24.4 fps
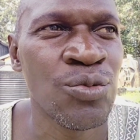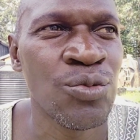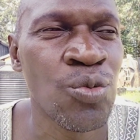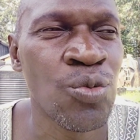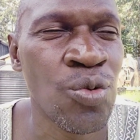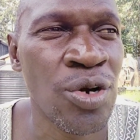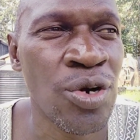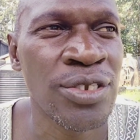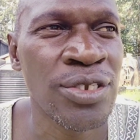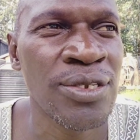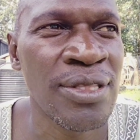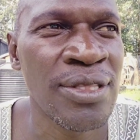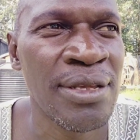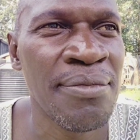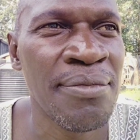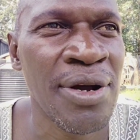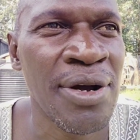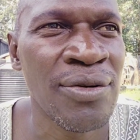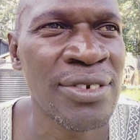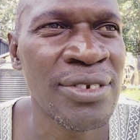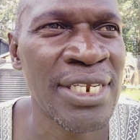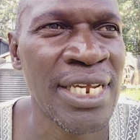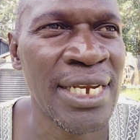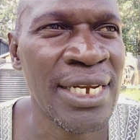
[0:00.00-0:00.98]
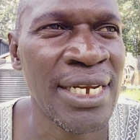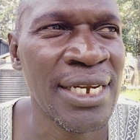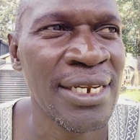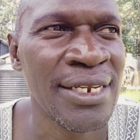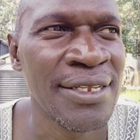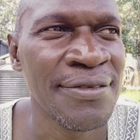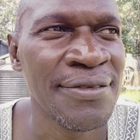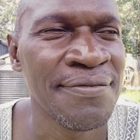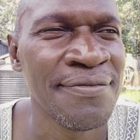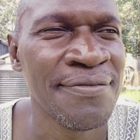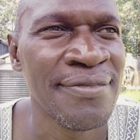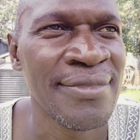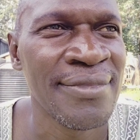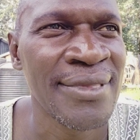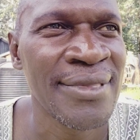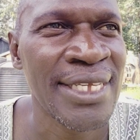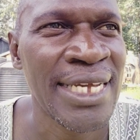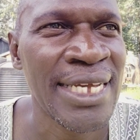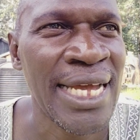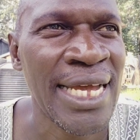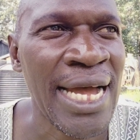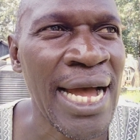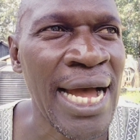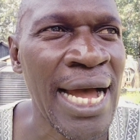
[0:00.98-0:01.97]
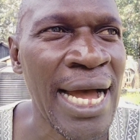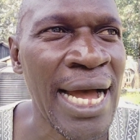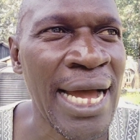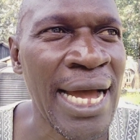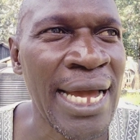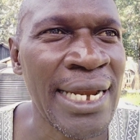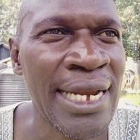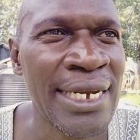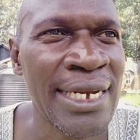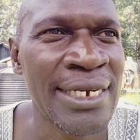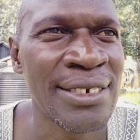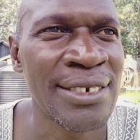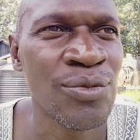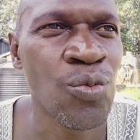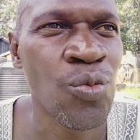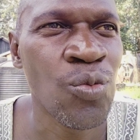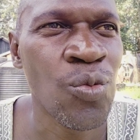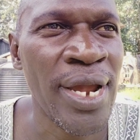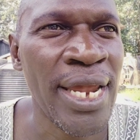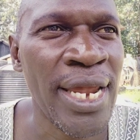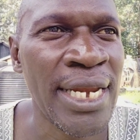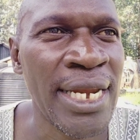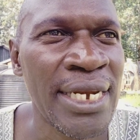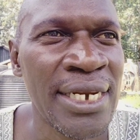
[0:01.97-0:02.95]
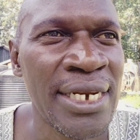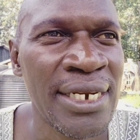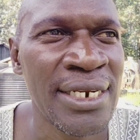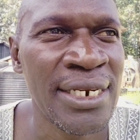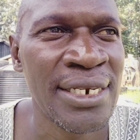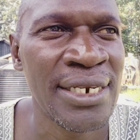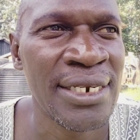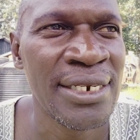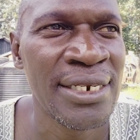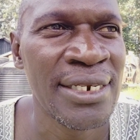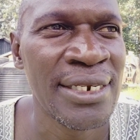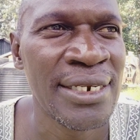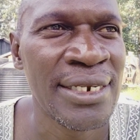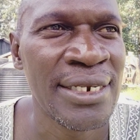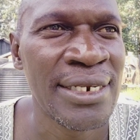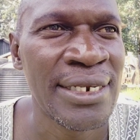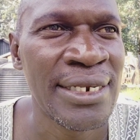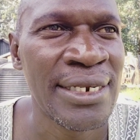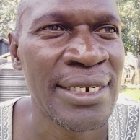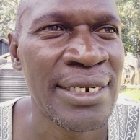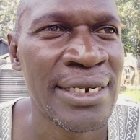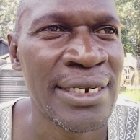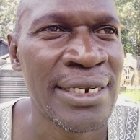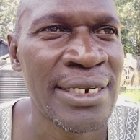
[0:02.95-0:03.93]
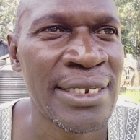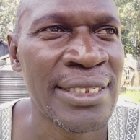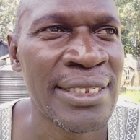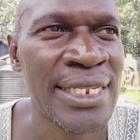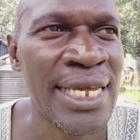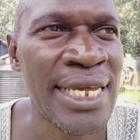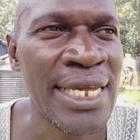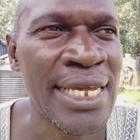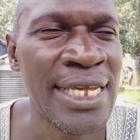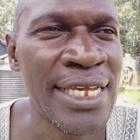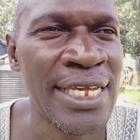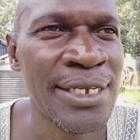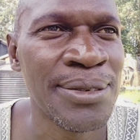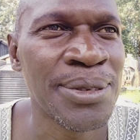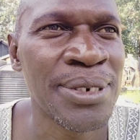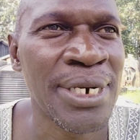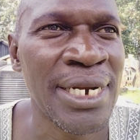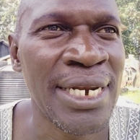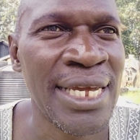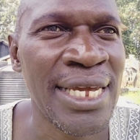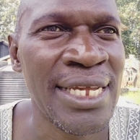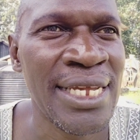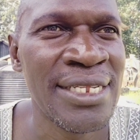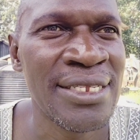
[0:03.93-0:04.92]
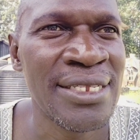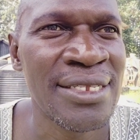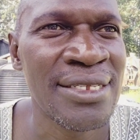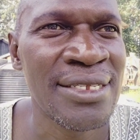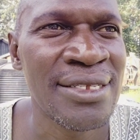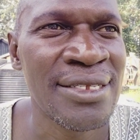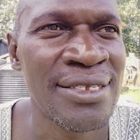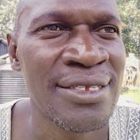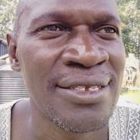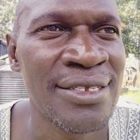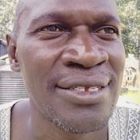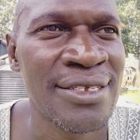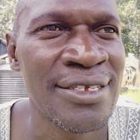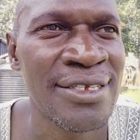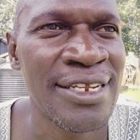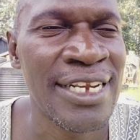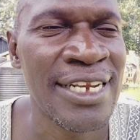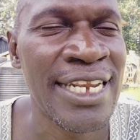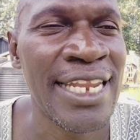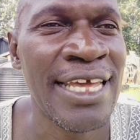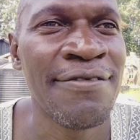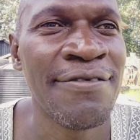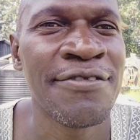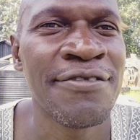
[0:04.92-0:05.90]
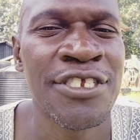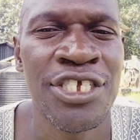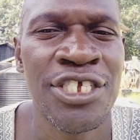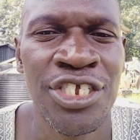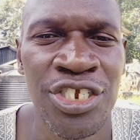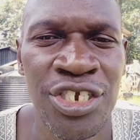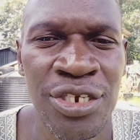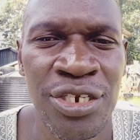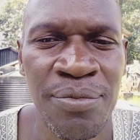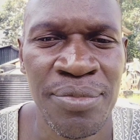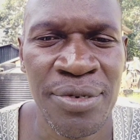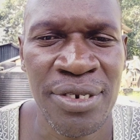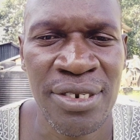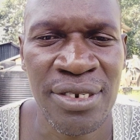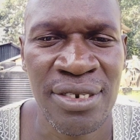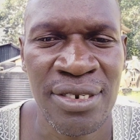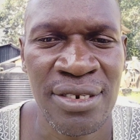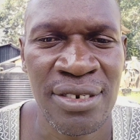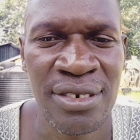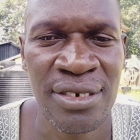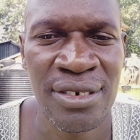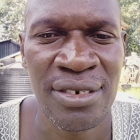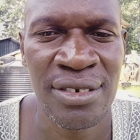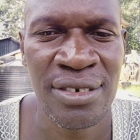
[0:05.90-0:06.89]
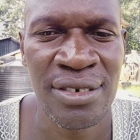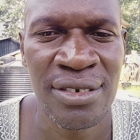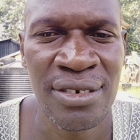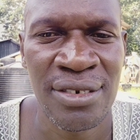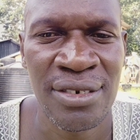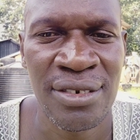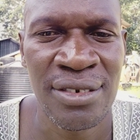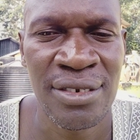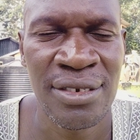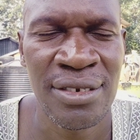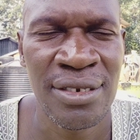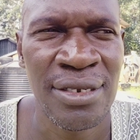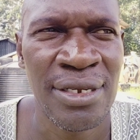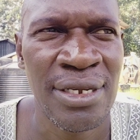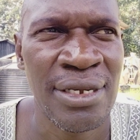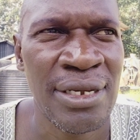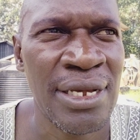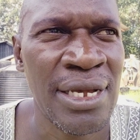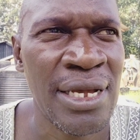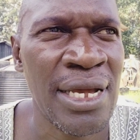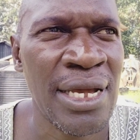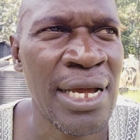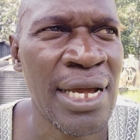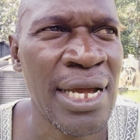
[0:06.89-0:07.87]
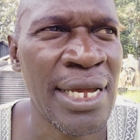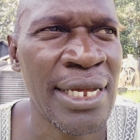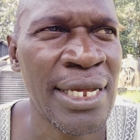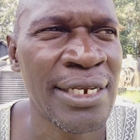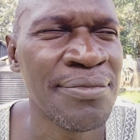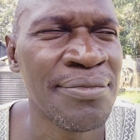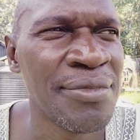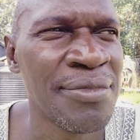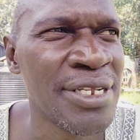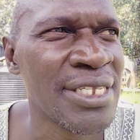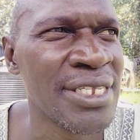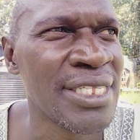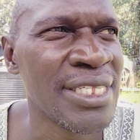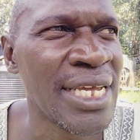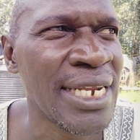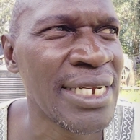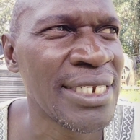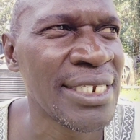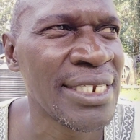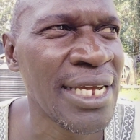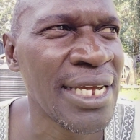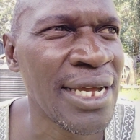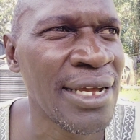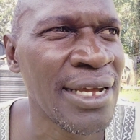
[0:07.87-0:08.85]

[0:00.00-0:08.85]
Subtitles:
was on the mountain and when the Israelites left Egypt. It means that